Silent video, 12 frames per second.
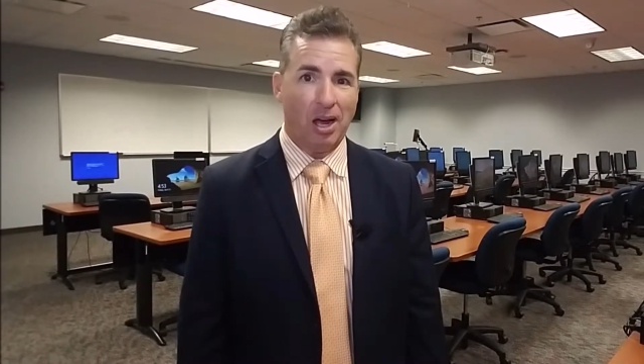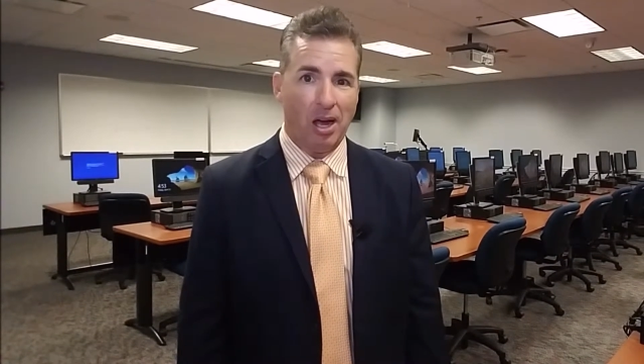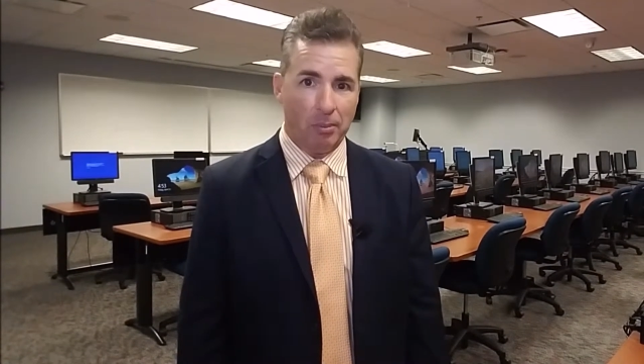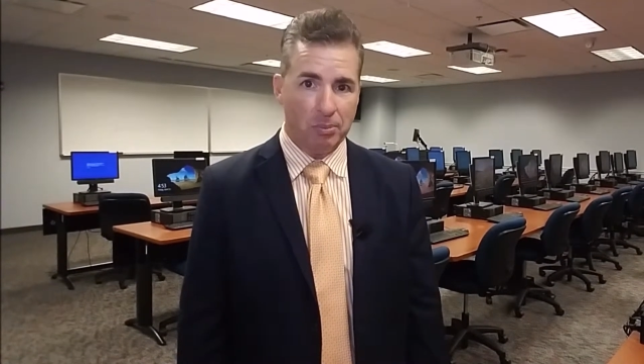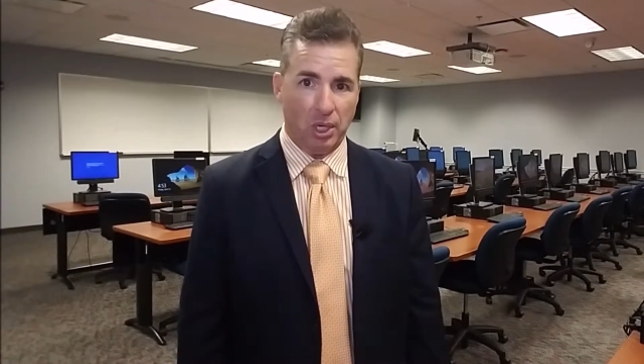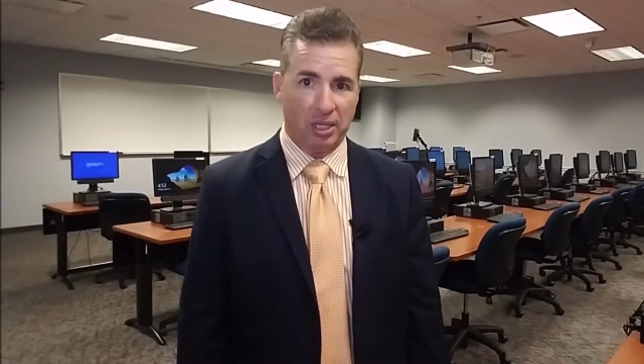
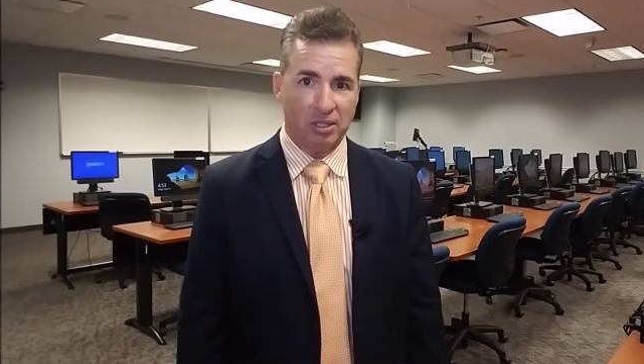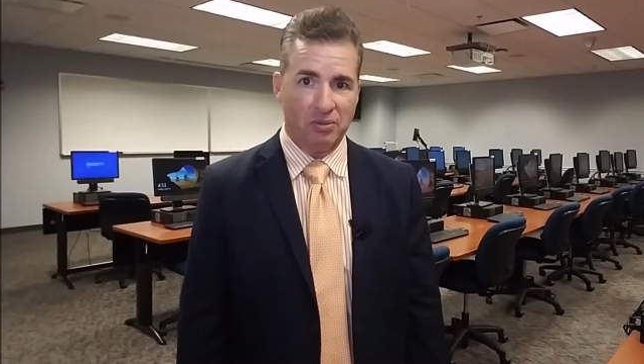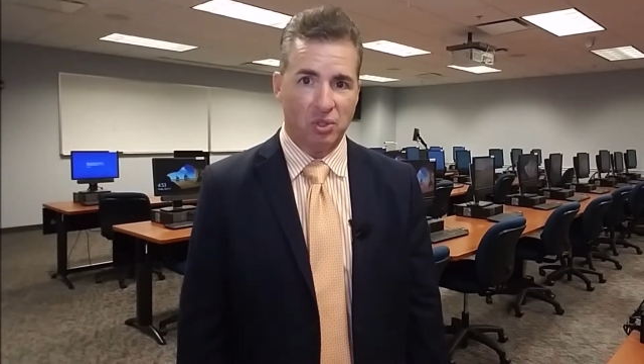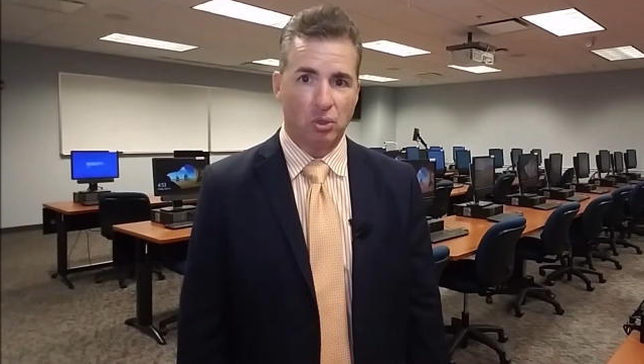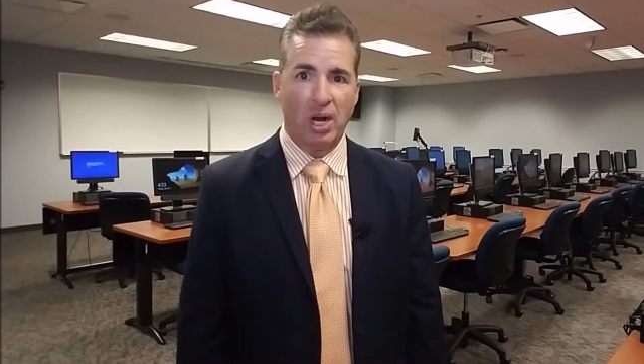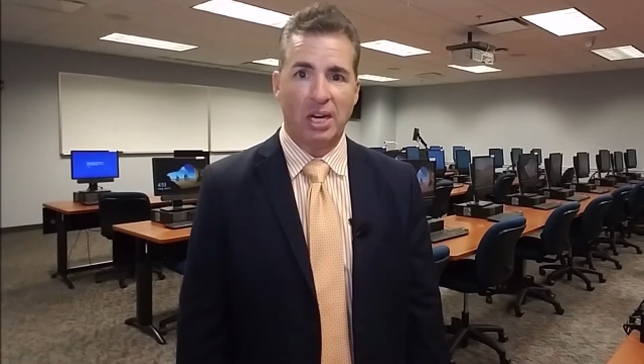objective
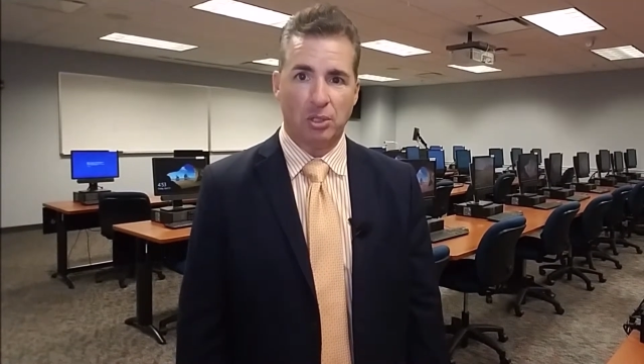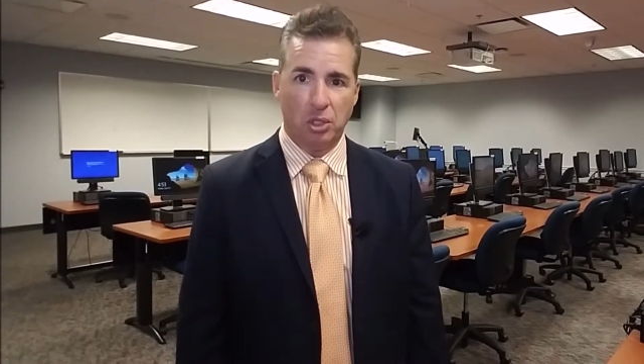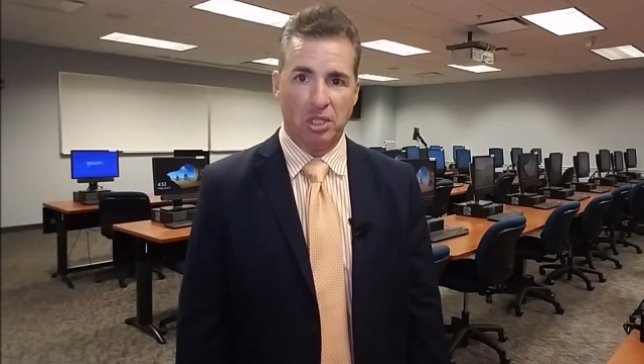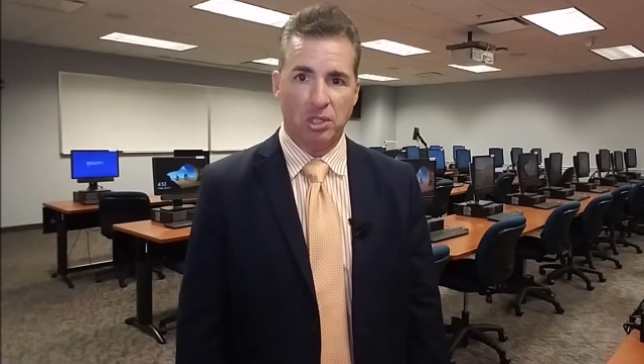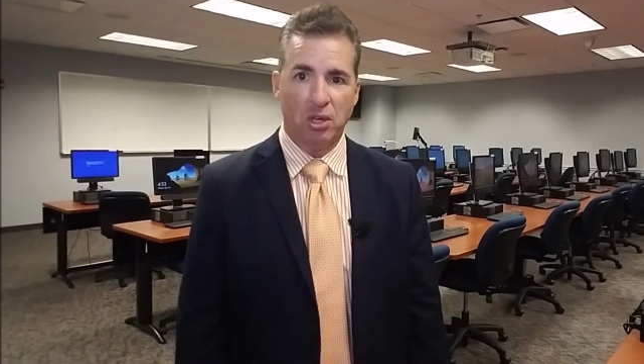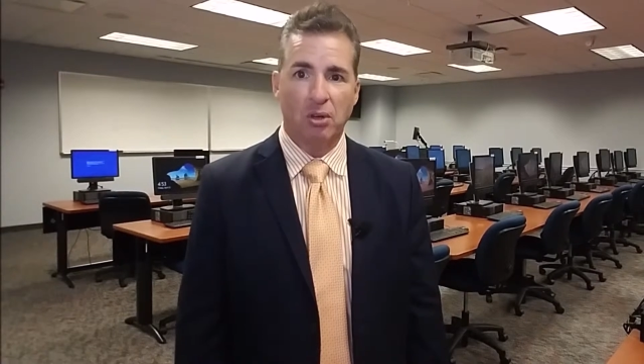
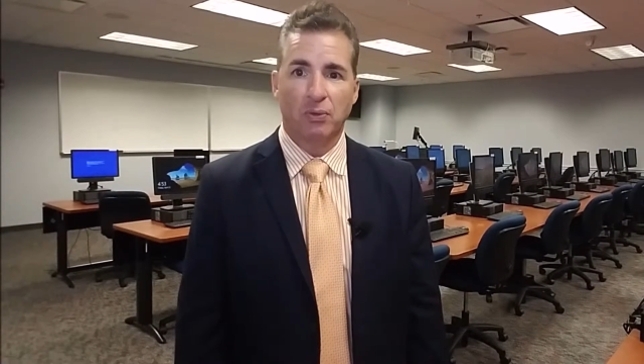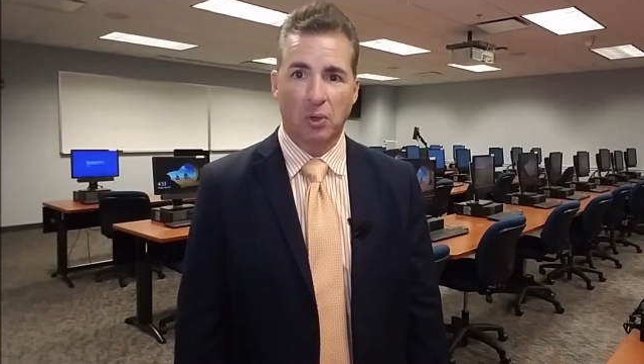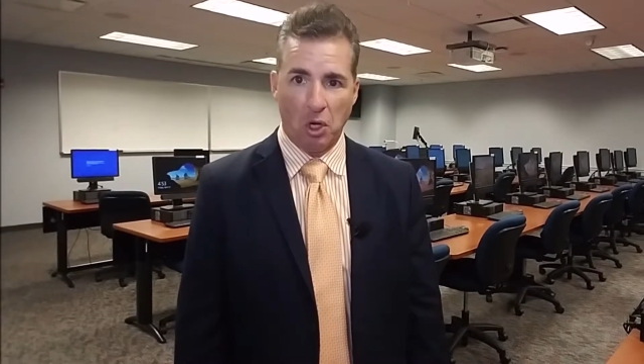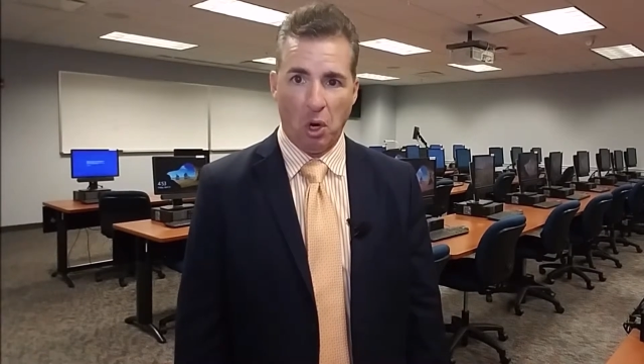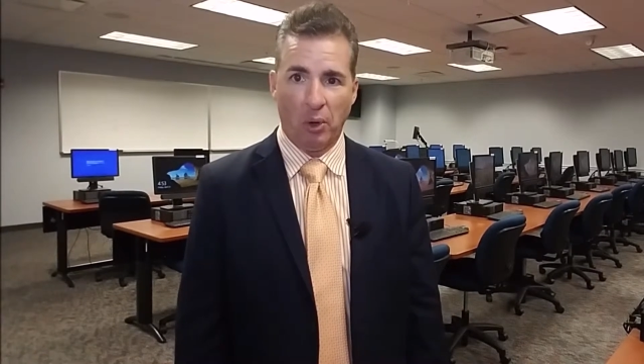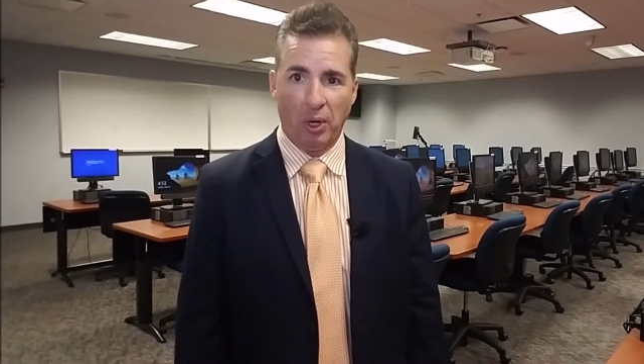strategies for
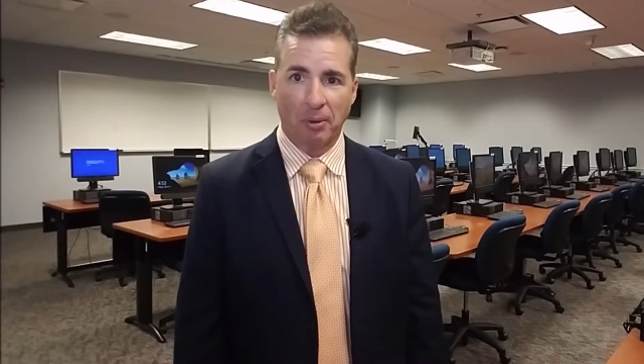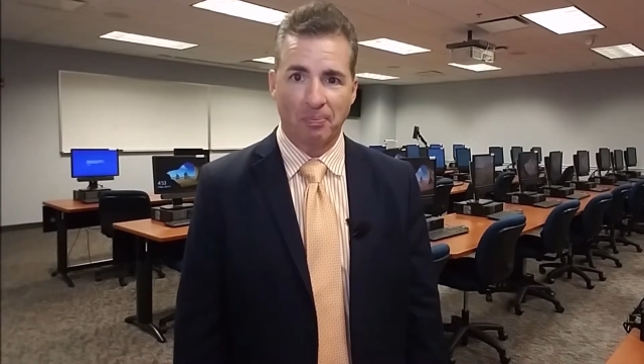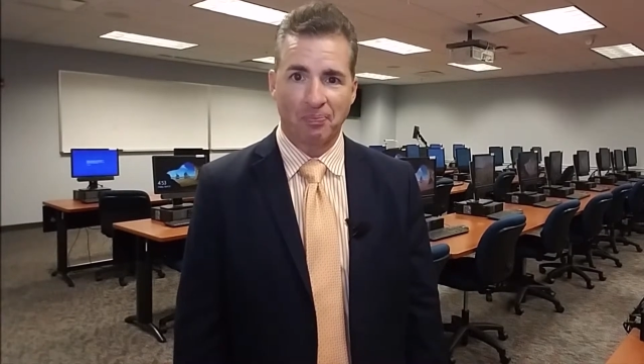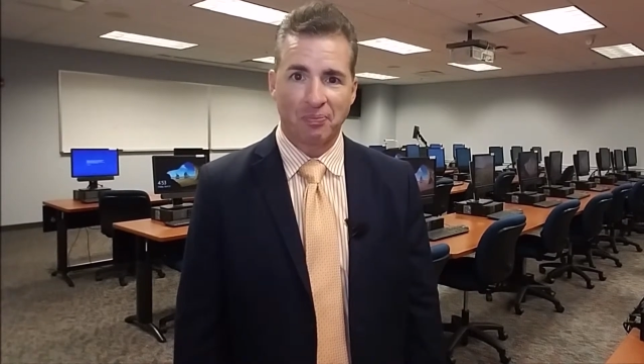knowing.